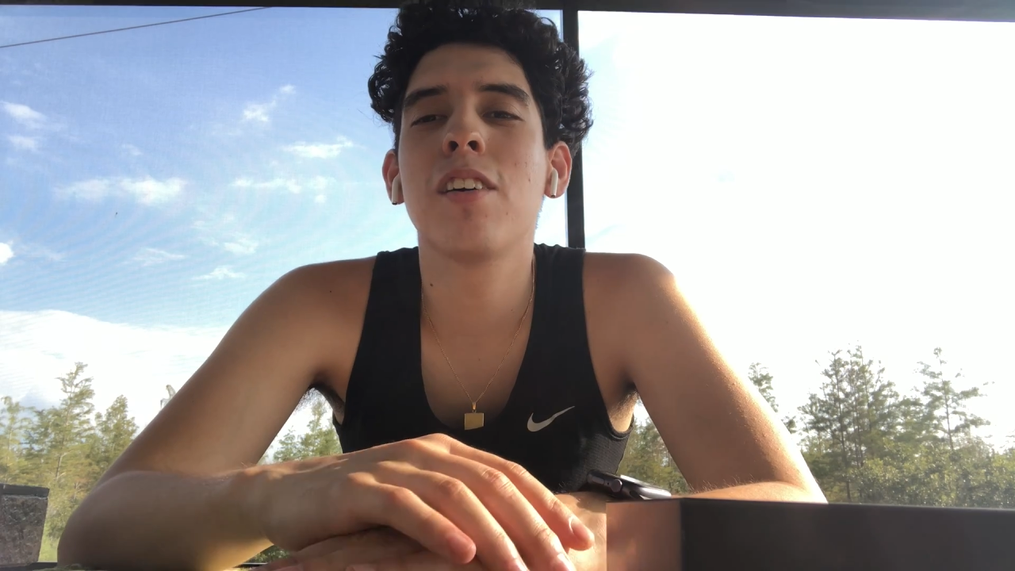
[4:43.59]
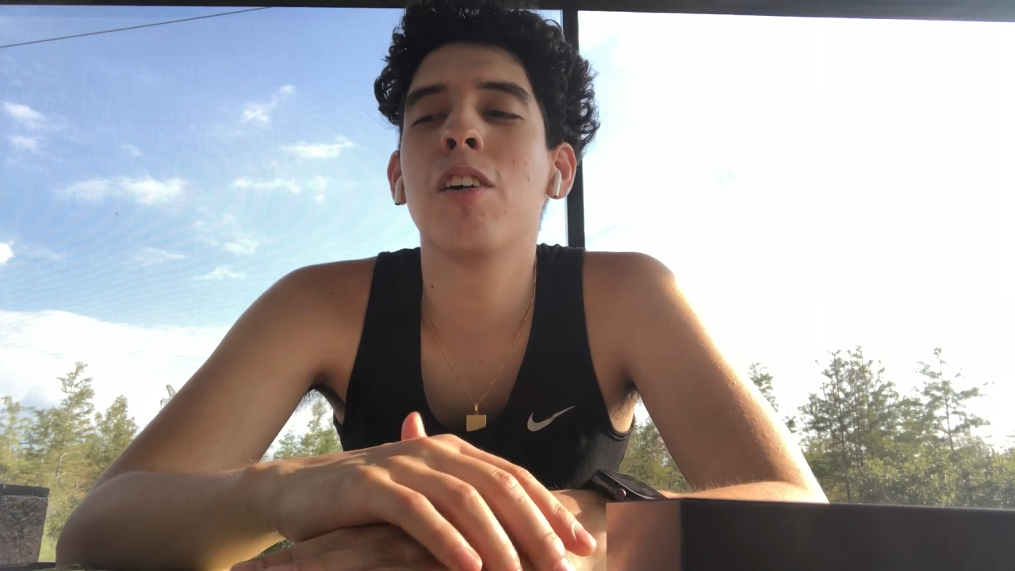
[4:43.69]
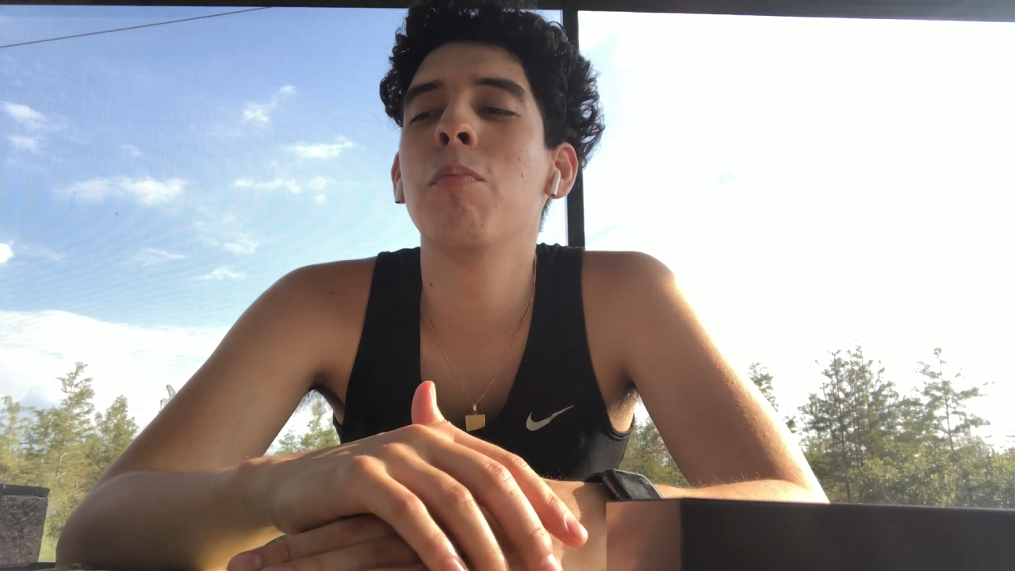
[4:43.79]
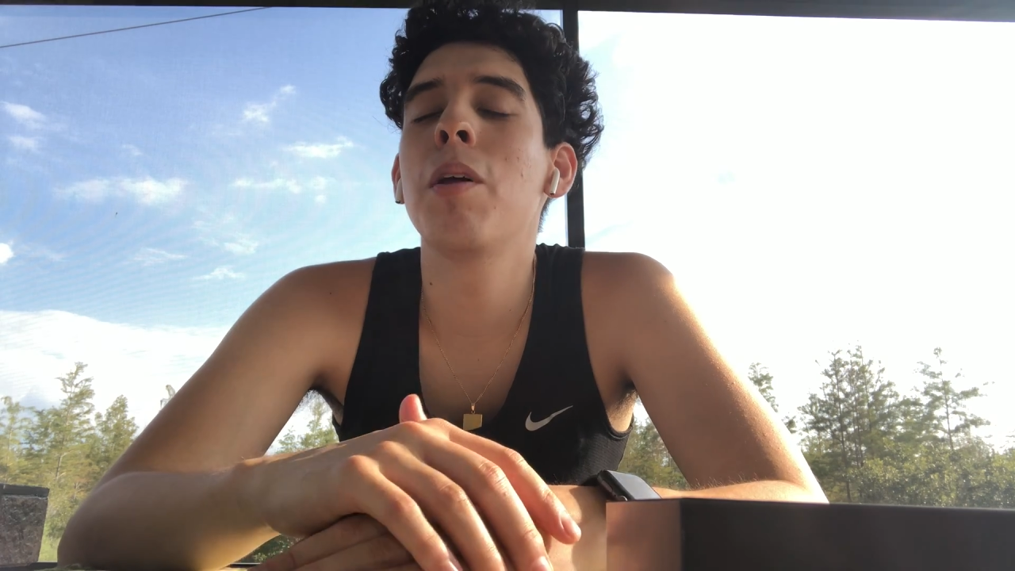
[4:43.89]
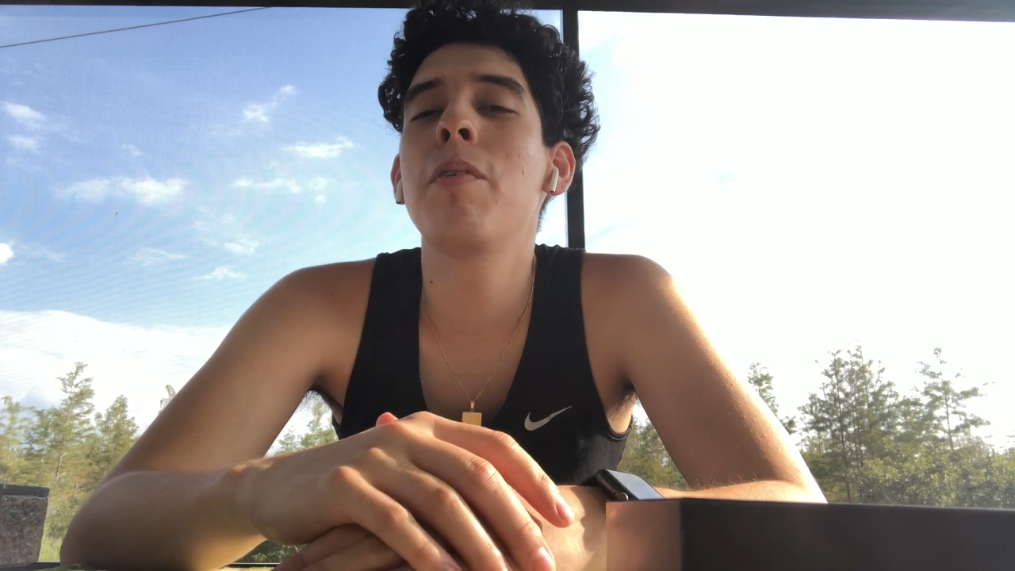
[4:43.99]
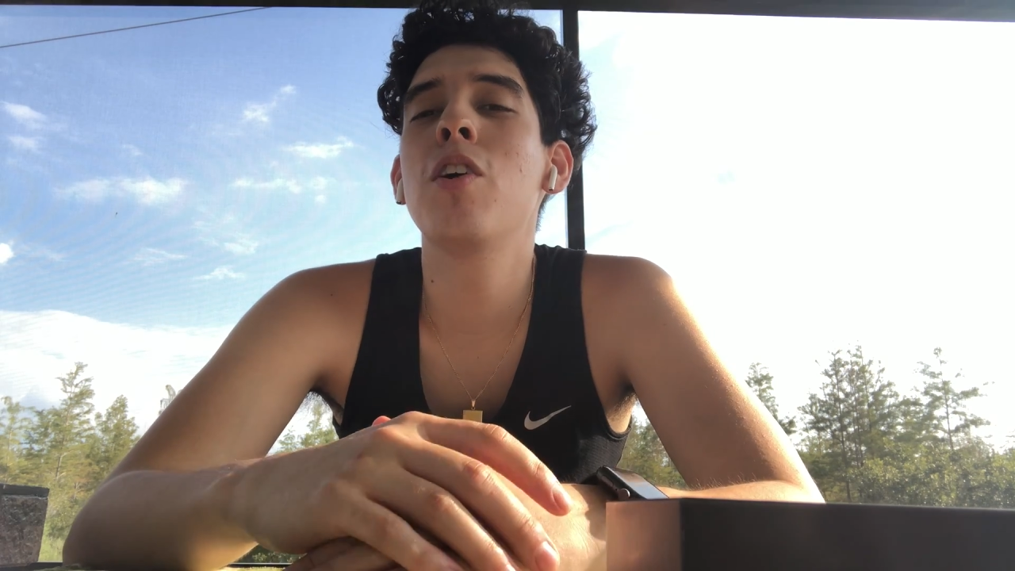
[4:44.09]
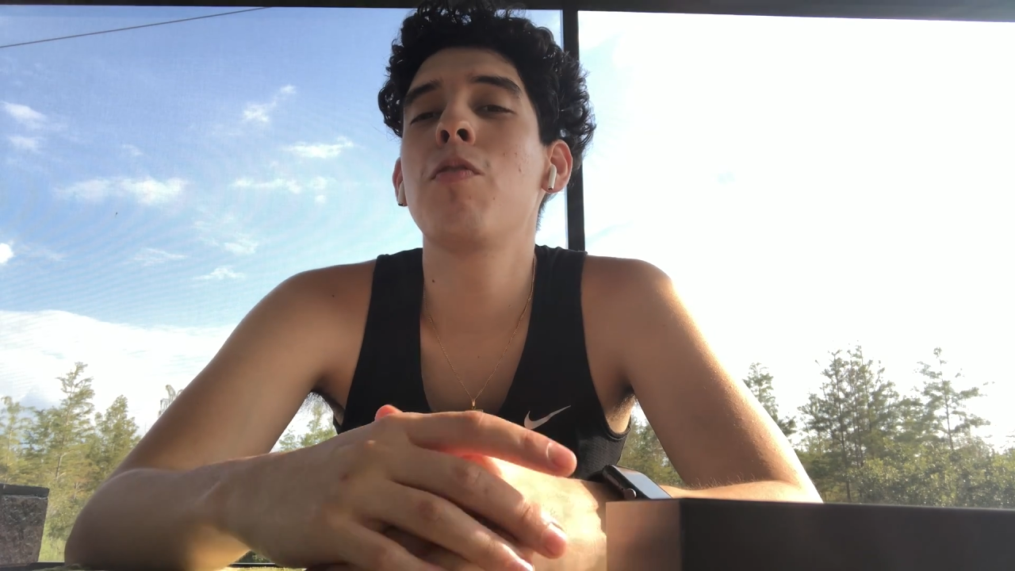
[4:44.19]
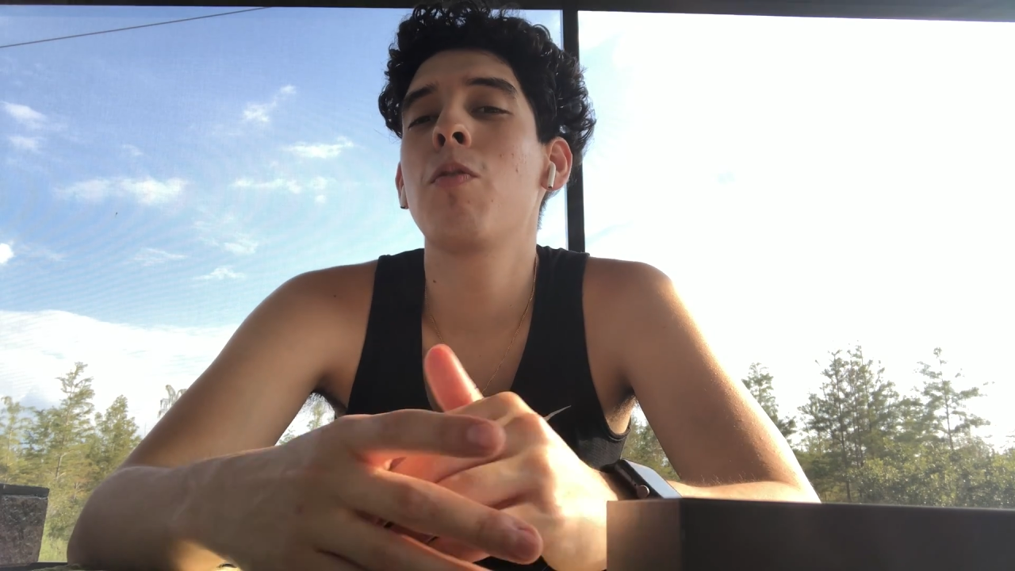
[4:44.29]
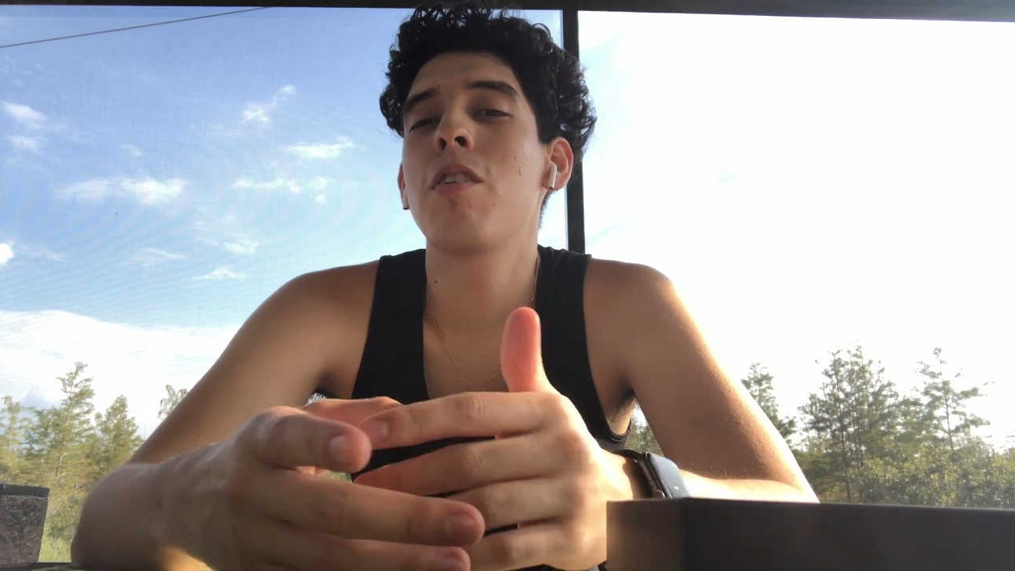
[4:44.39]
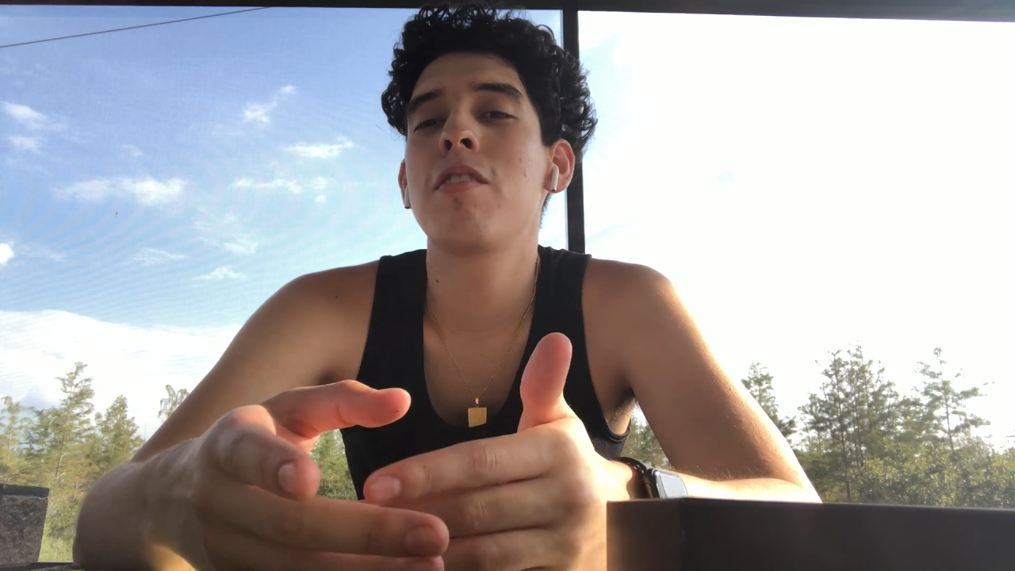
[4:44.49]
Let me know
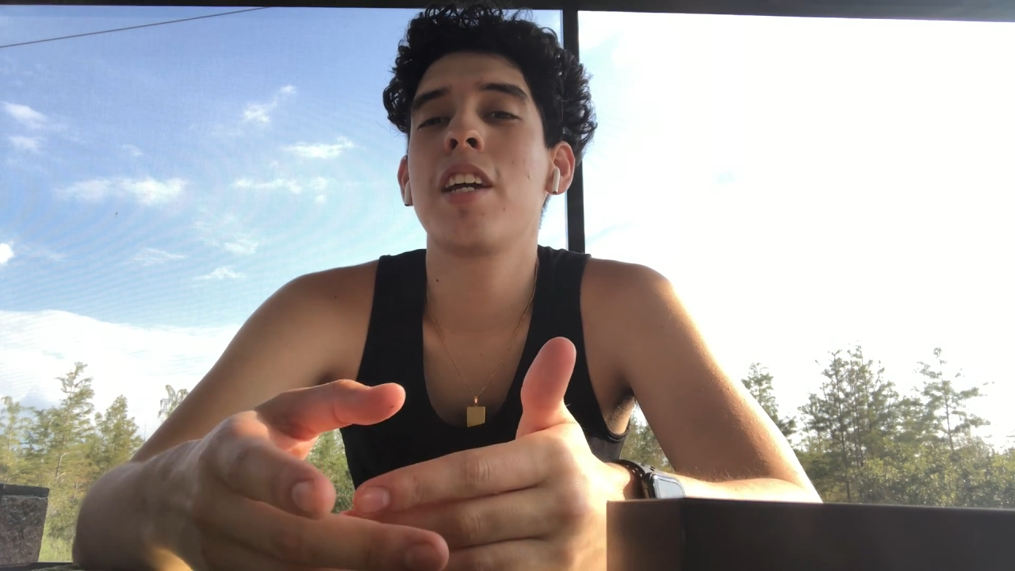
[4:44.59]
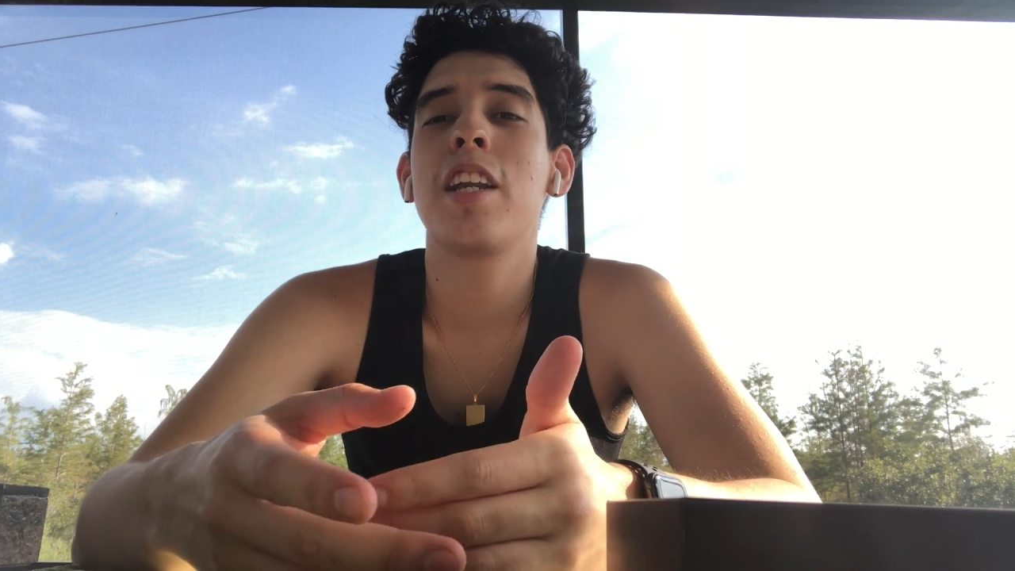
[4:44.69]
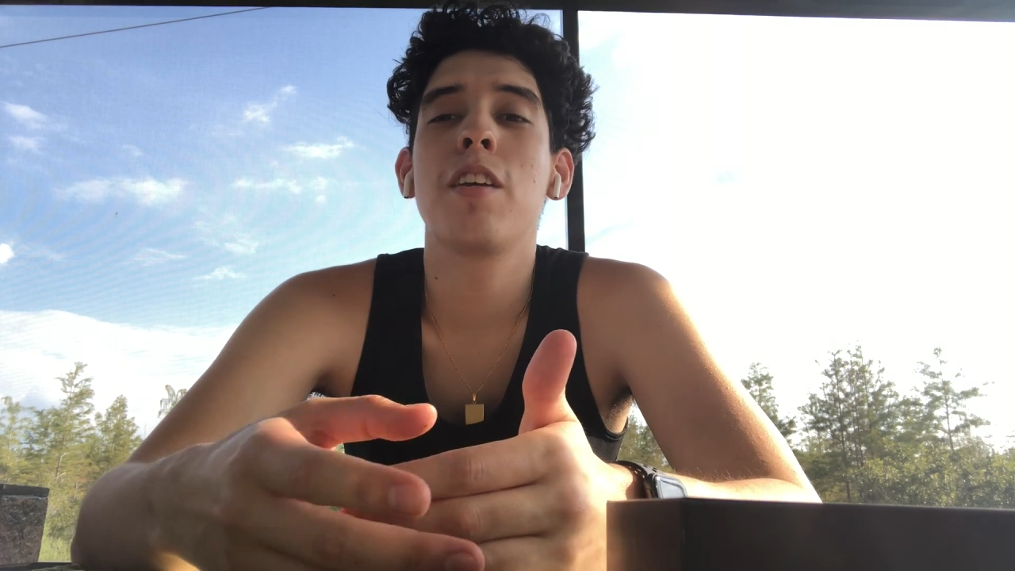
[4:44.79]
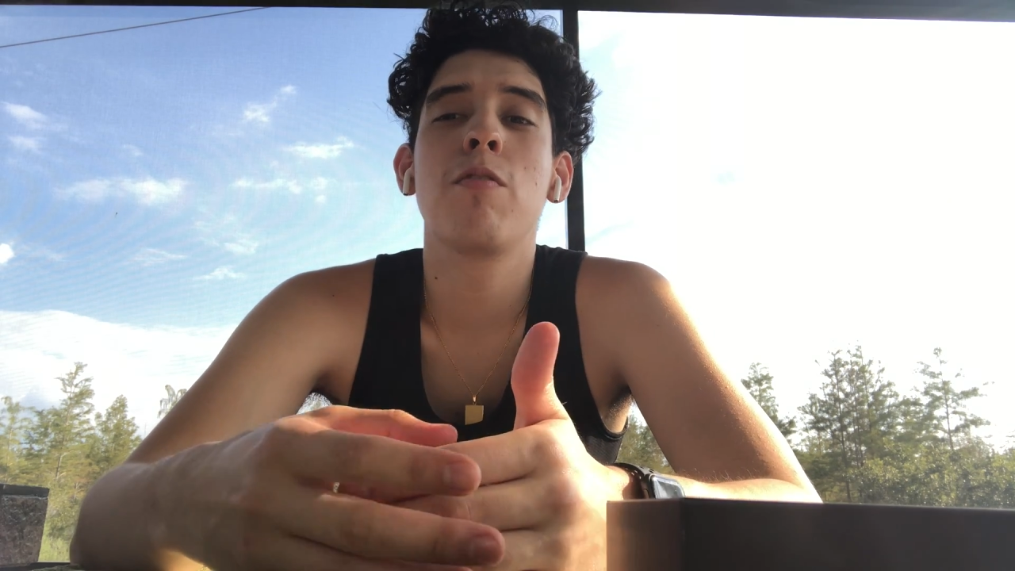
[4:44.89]
if you want to see any